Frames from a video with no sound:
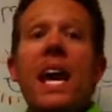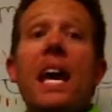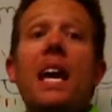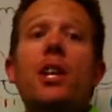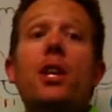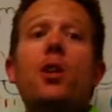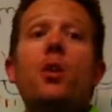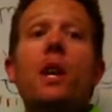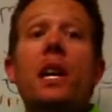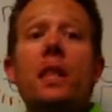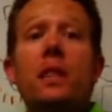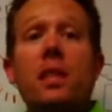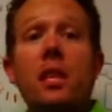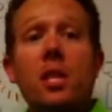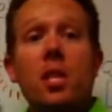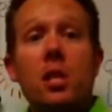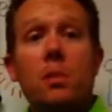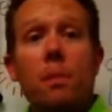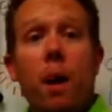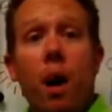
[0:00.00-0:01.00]
and you get
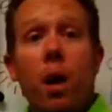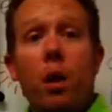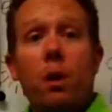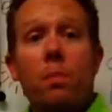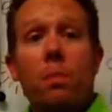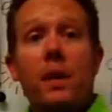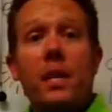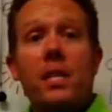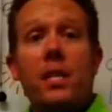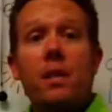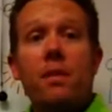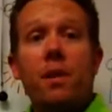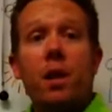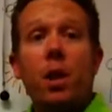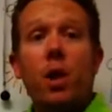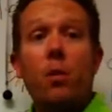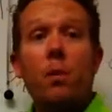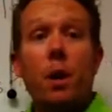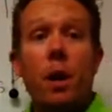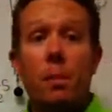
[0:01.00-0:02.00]
this smaller piece of
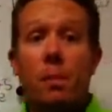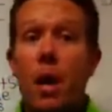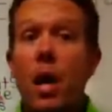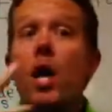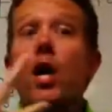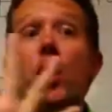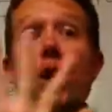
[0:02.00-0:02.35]
aluminum,